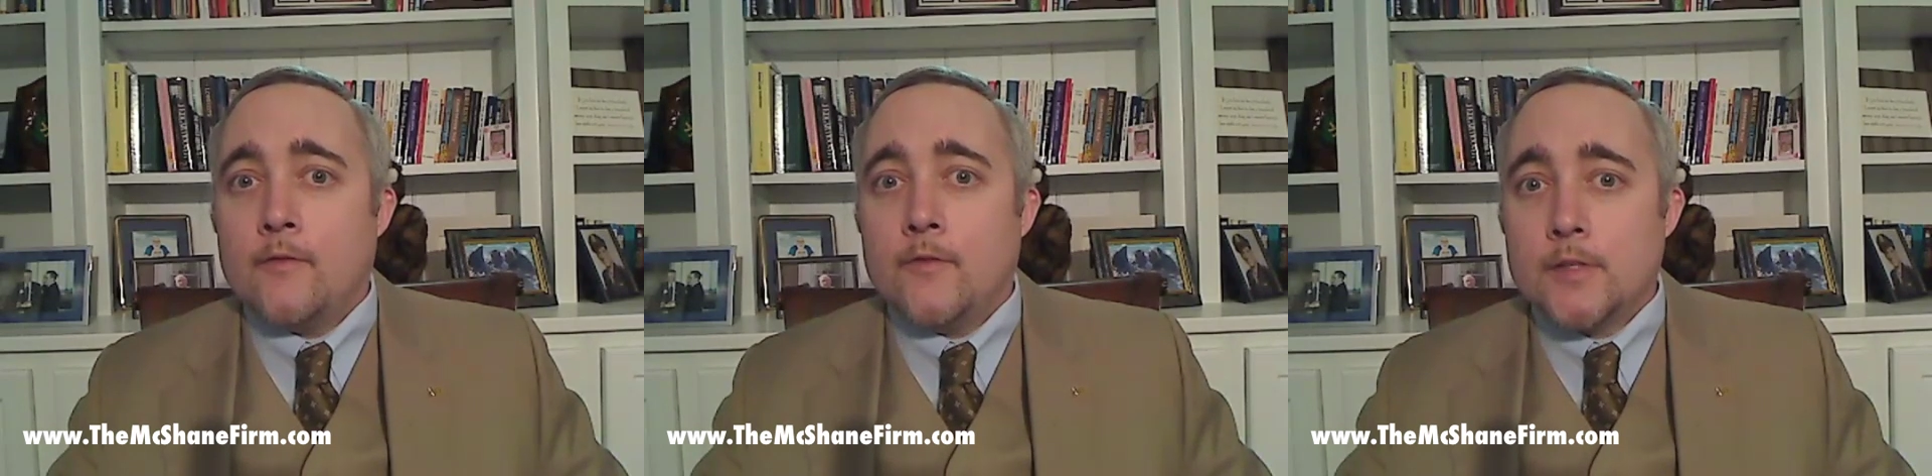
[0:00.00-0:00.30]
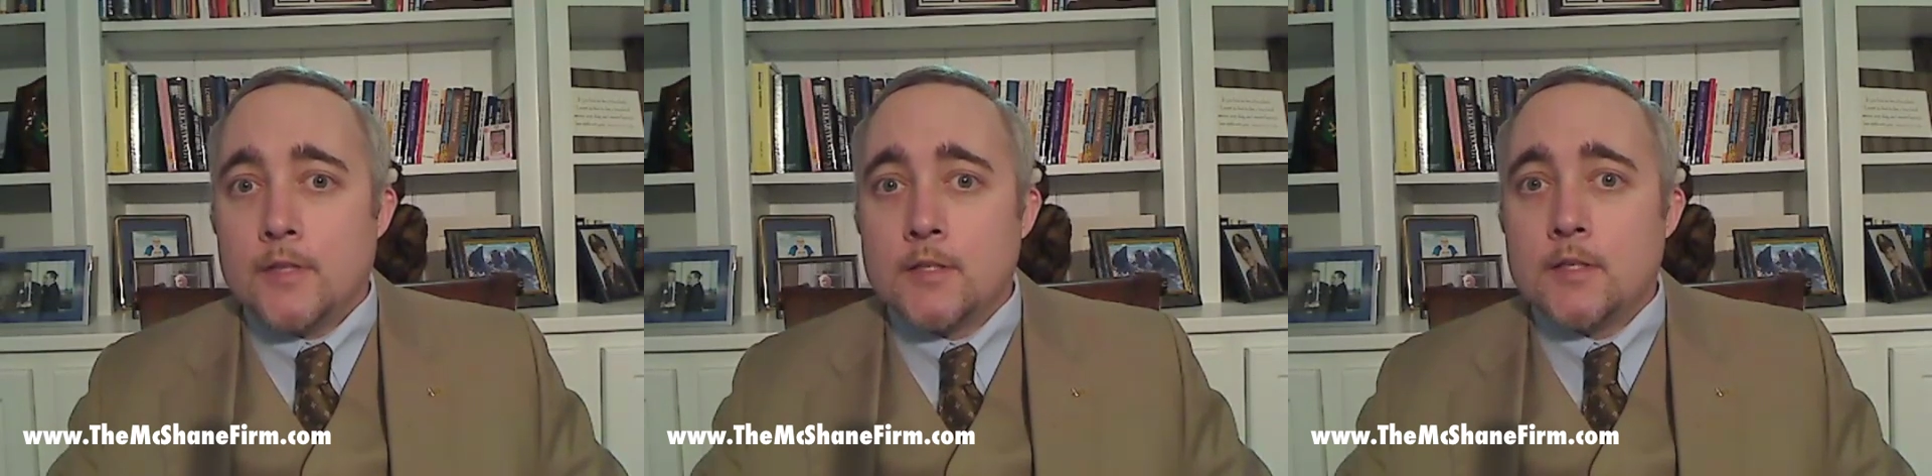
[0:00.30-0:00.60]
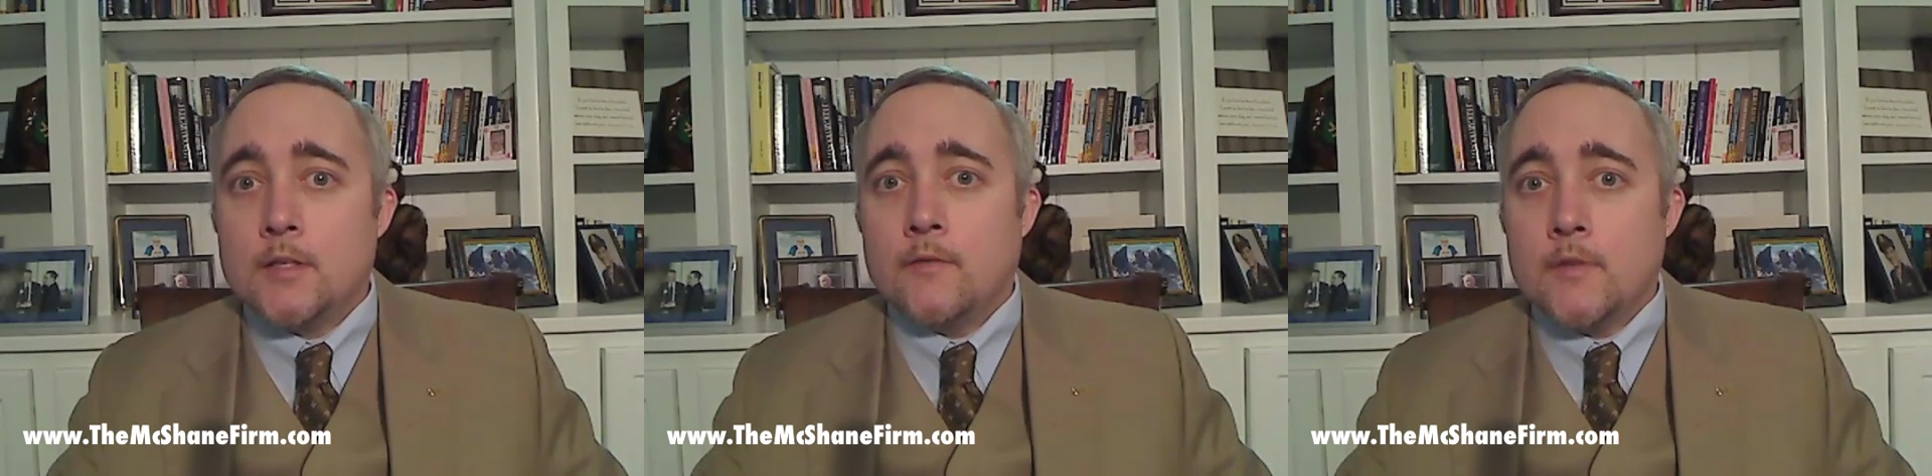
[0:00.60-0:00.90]
a
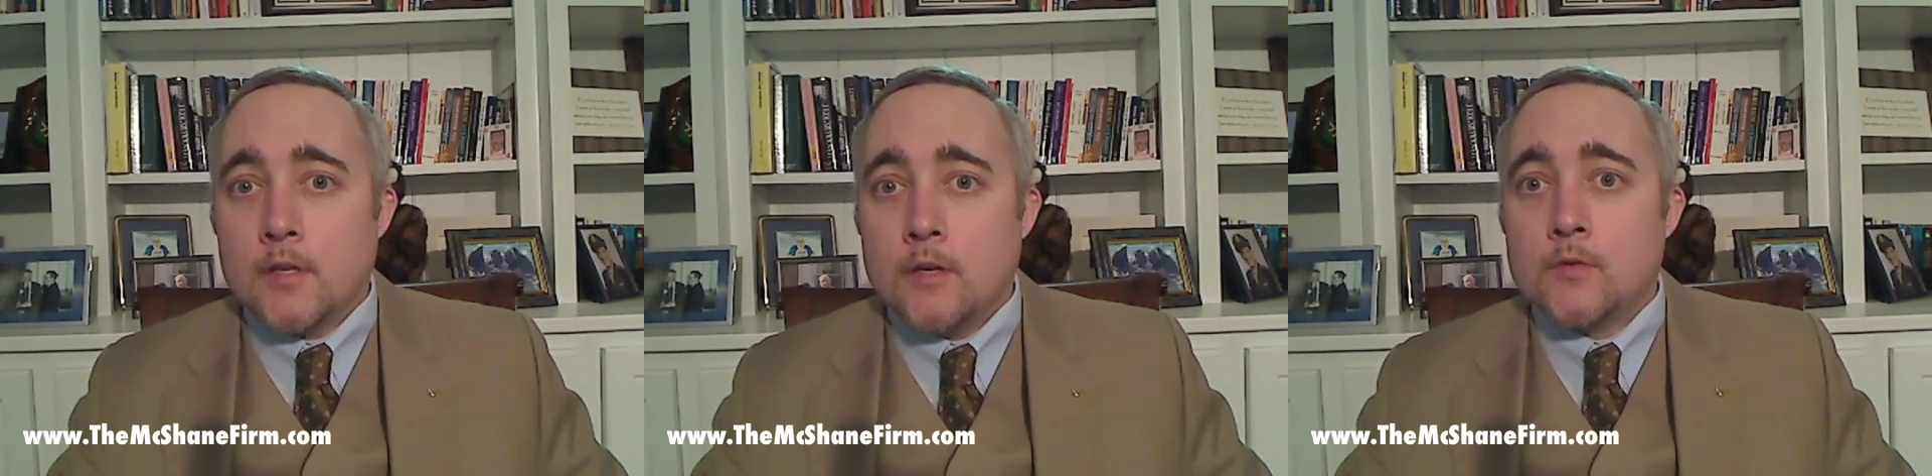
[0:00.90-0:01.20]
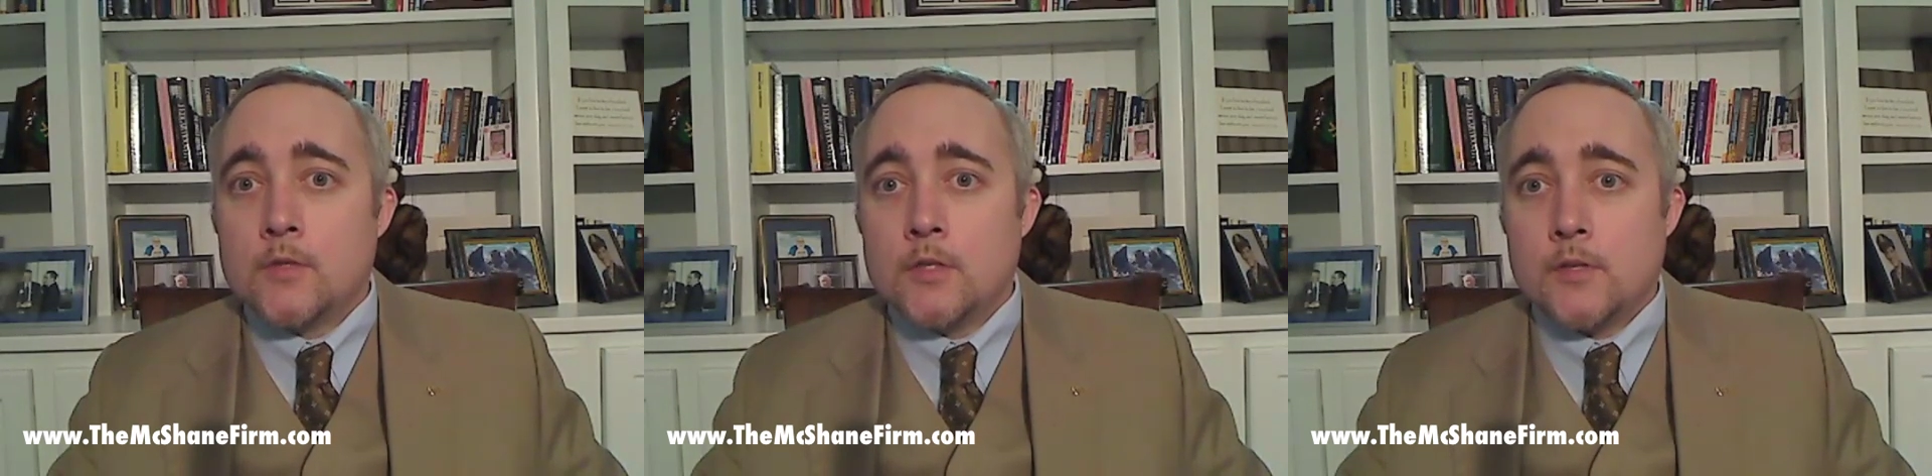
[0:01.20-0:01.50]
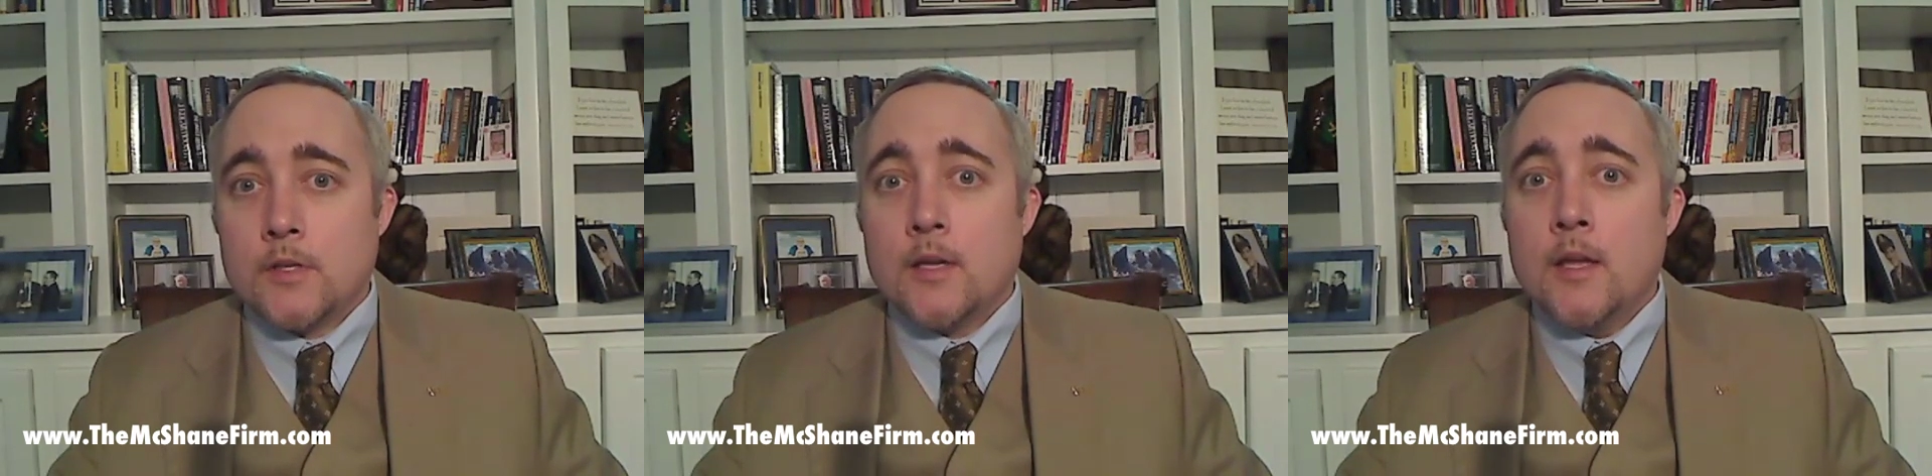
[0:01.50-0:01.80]
physician of his own
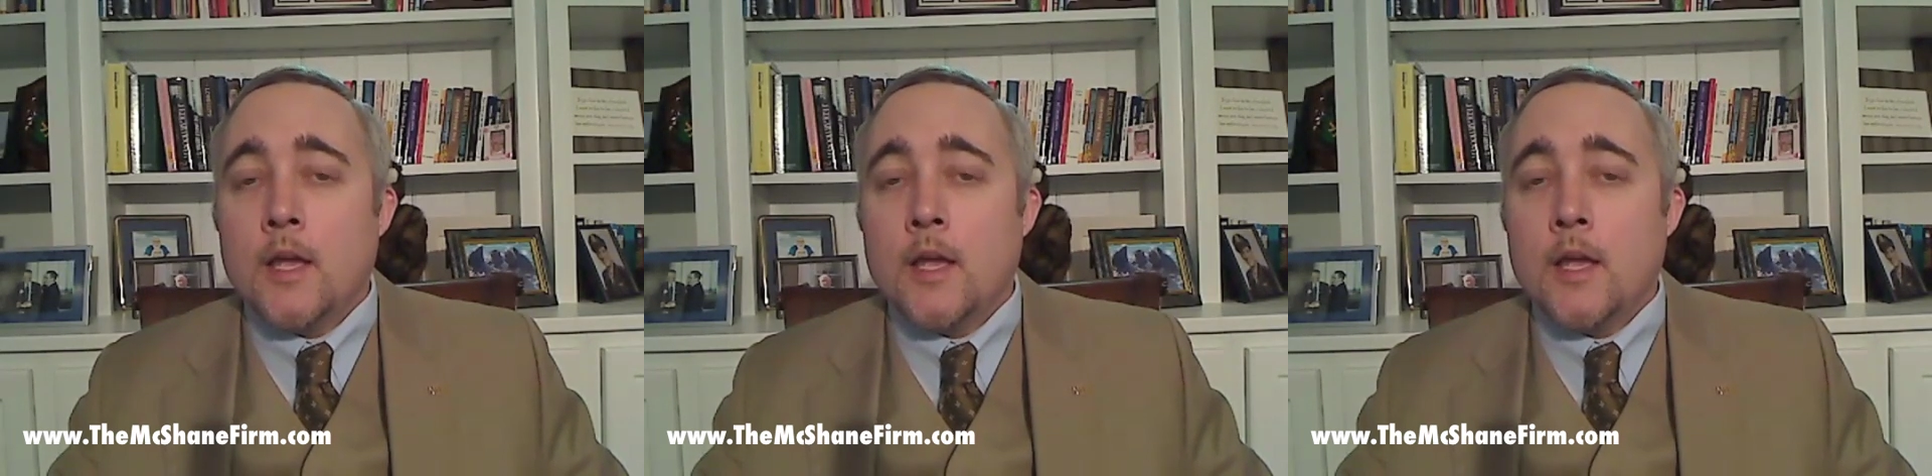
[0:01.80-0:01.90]
choosing